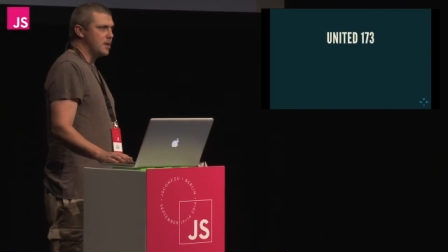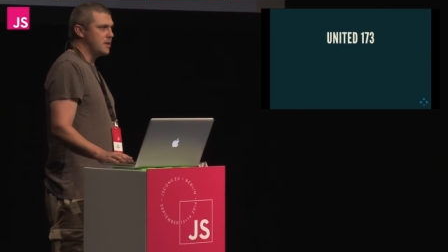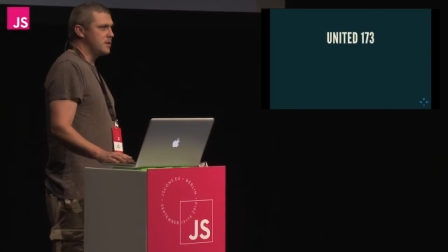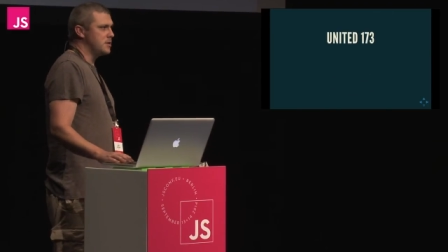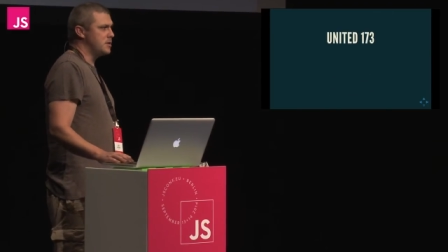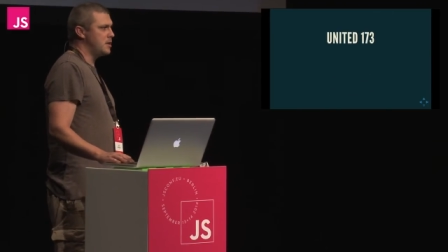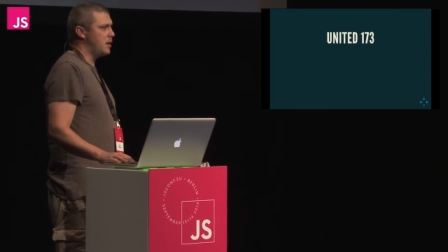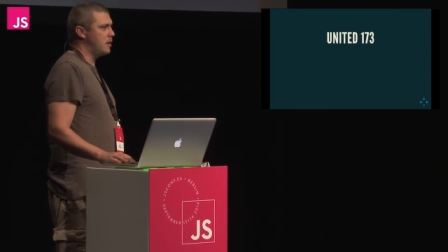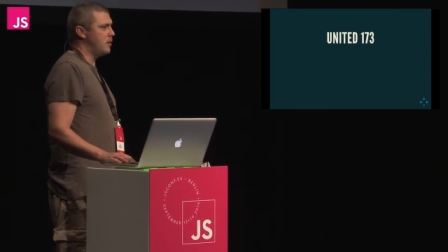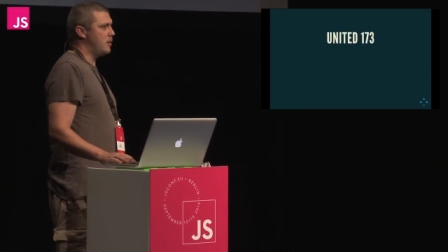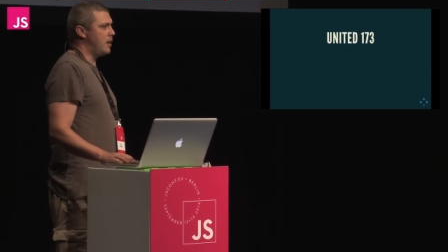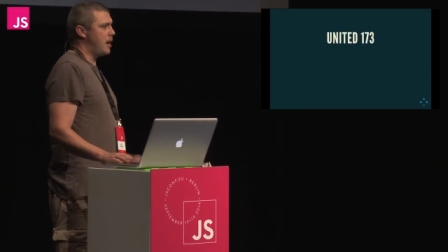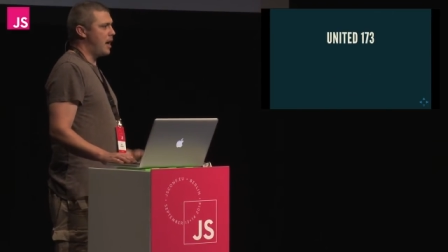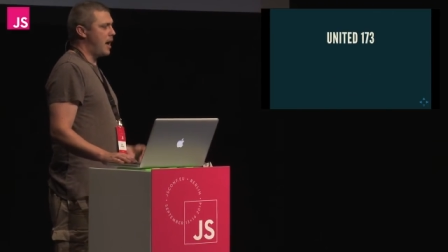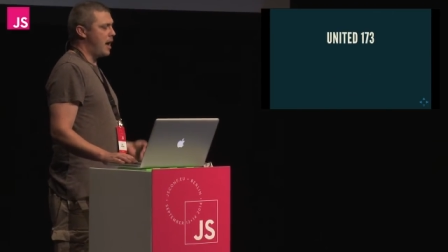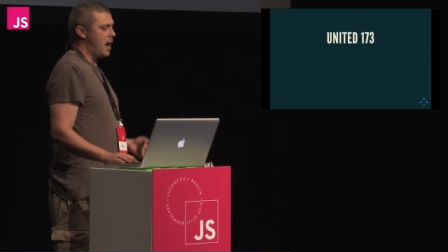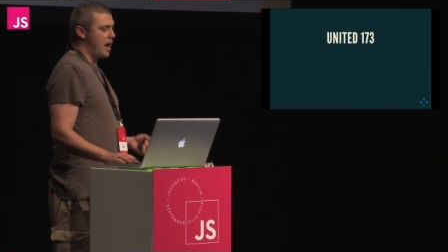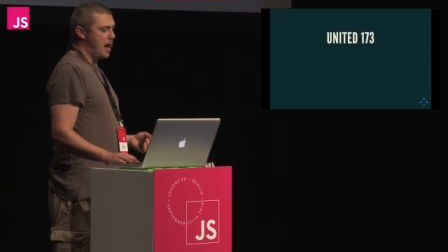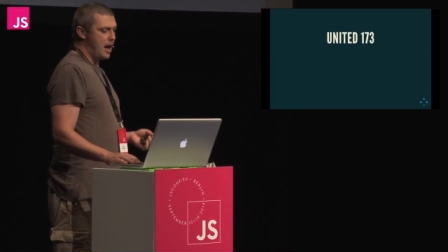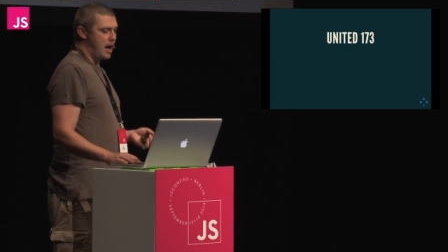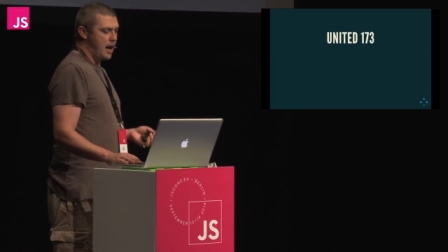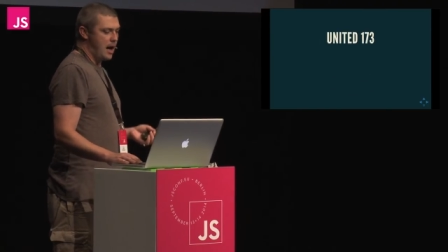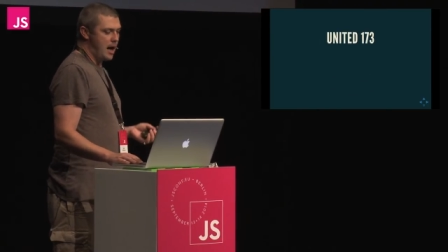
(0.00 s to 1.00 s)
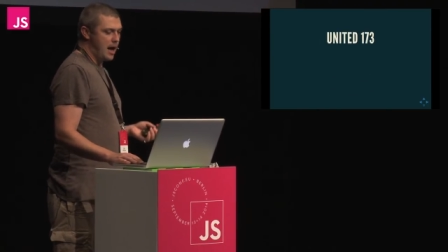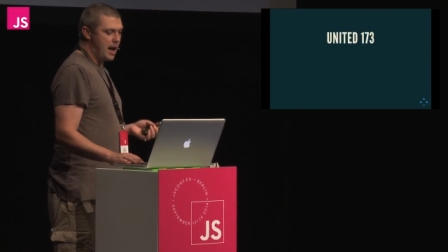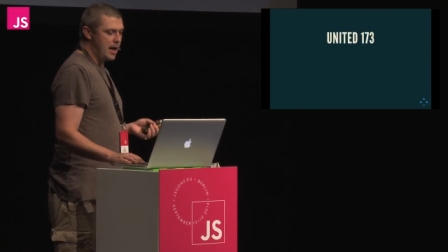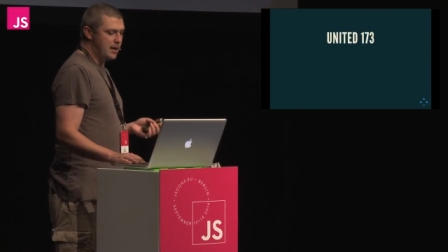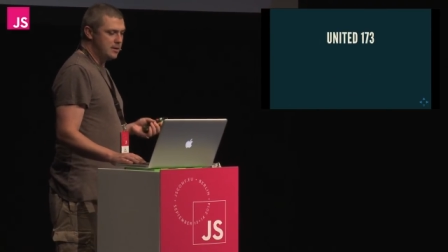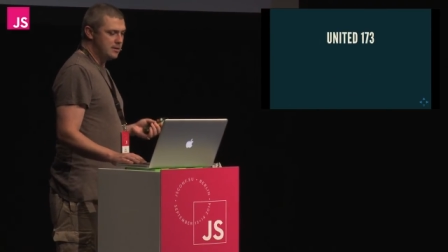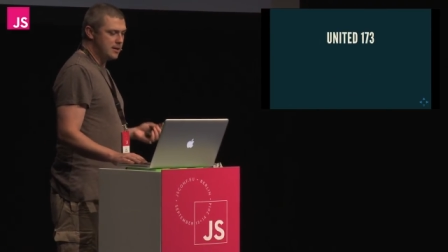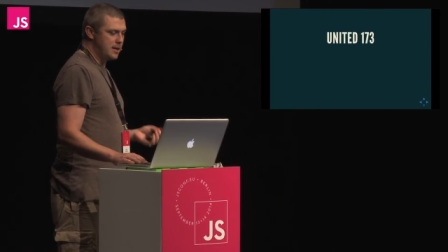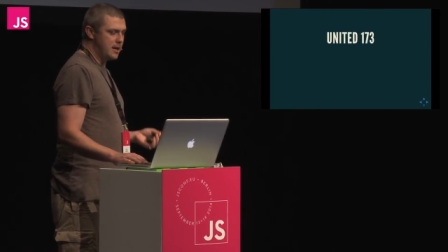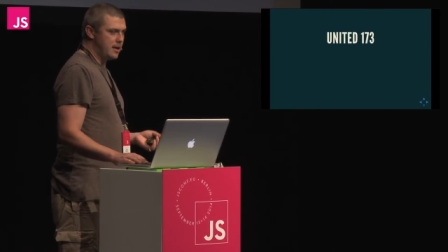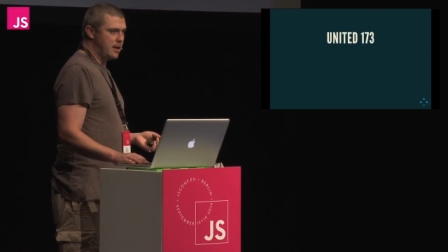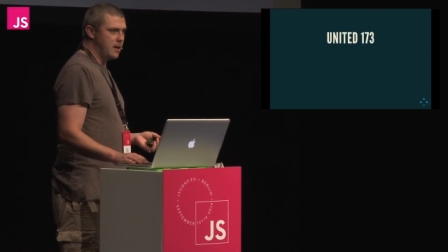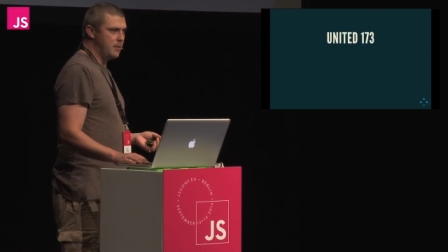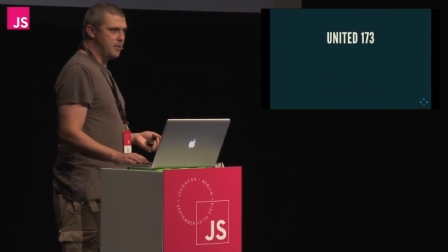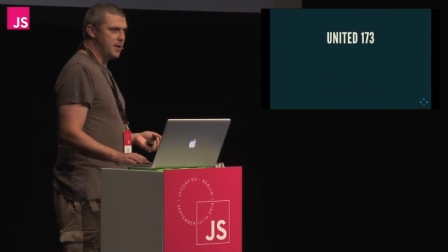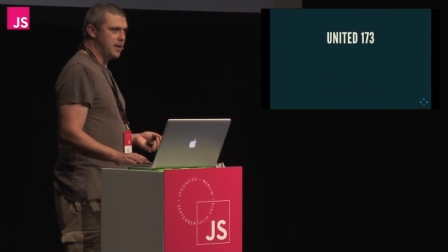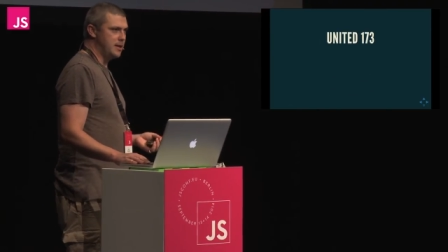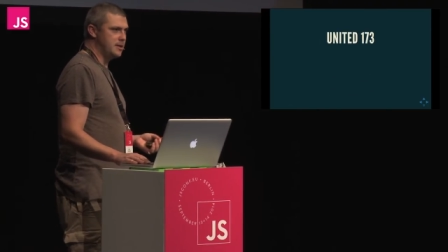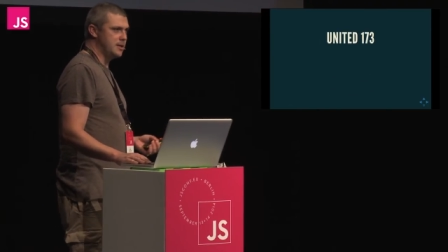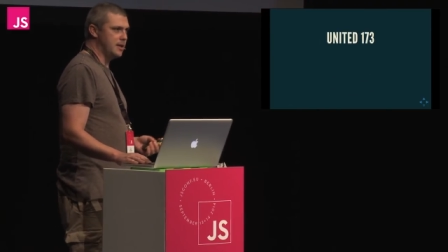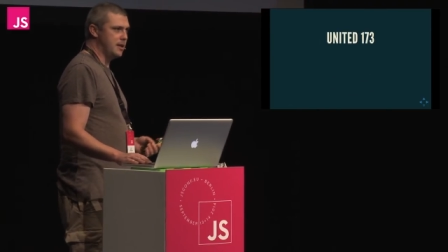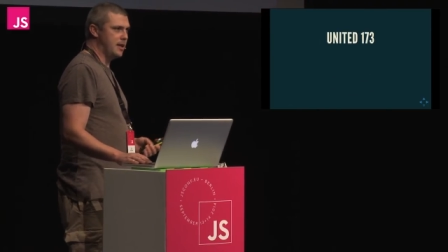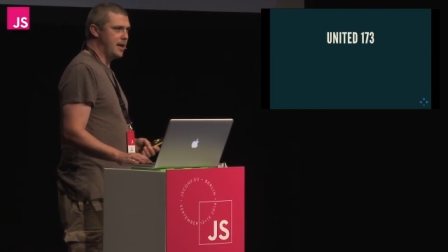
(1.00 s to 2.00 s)
So as they're coming
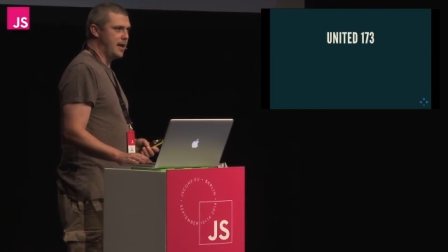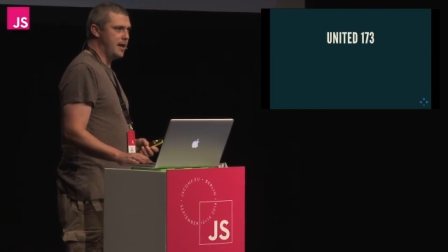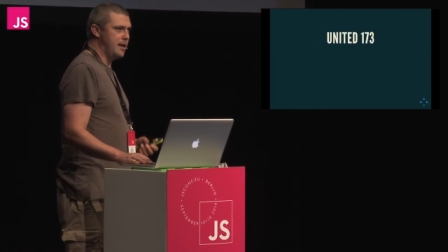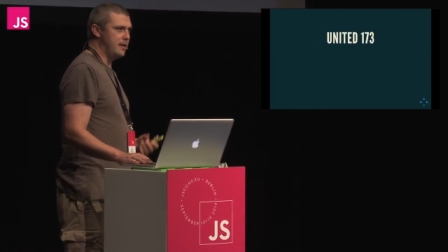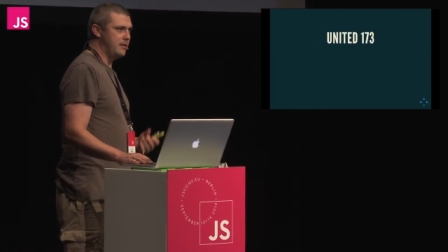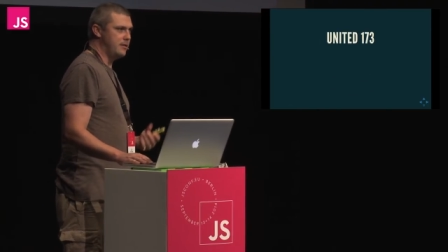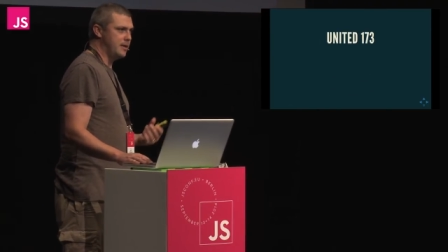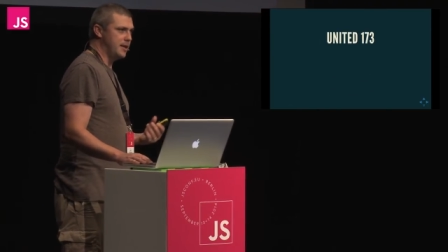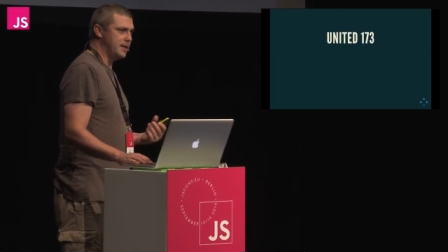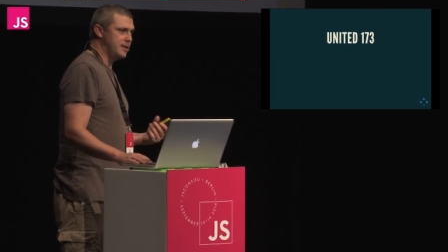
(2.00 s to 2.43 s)
into land,